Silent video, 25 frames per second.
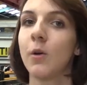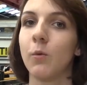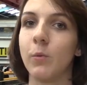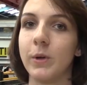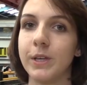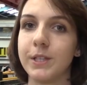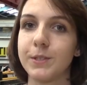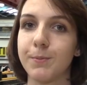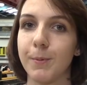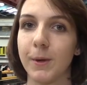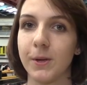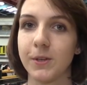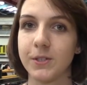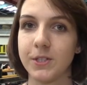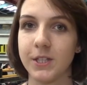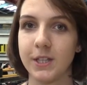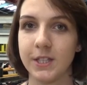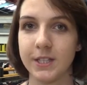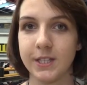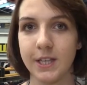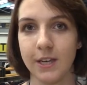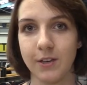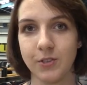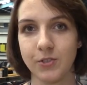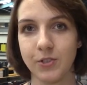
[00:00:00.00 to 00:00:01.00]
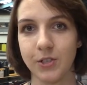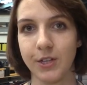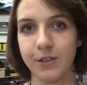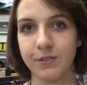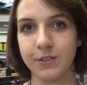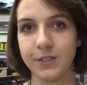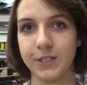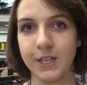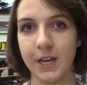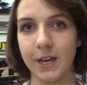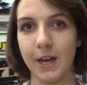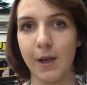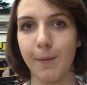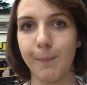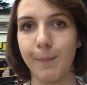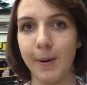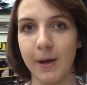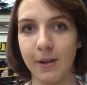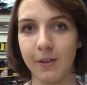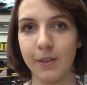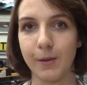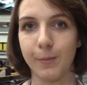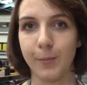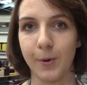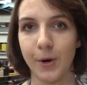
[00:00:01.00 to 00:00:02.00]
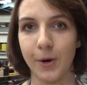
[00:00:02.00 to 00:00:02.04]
We spoke to the Secretary of State about the